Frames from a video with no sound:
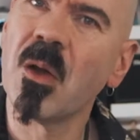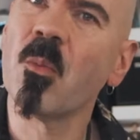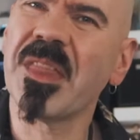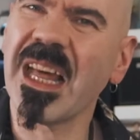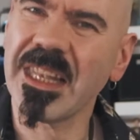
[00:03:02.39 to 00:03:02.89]

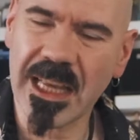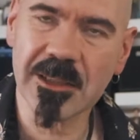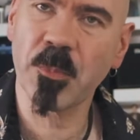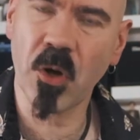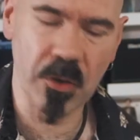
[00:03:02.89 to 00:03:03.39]
with that Les
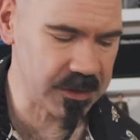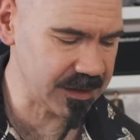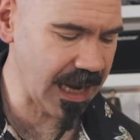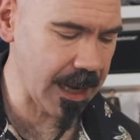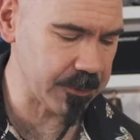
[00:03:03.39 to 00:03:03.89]
Paul
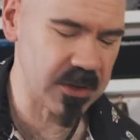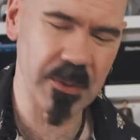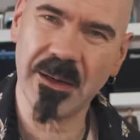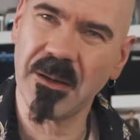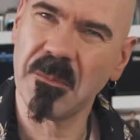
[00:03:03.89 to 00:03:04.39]
snap to it.